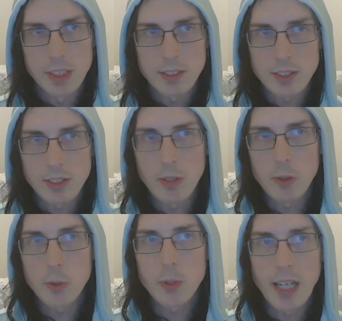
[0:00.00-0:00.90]

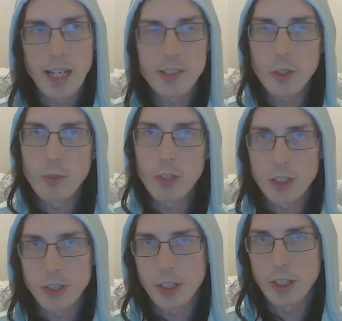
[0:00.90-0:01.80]
so
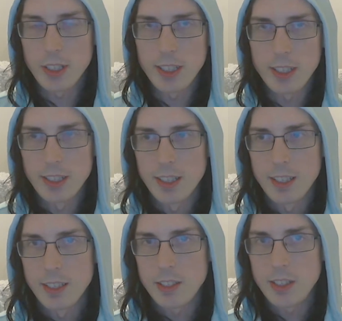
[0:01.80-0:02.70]
controversial
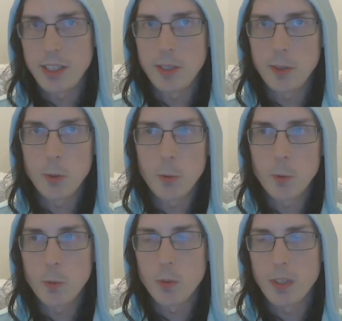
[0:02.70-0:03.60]
to,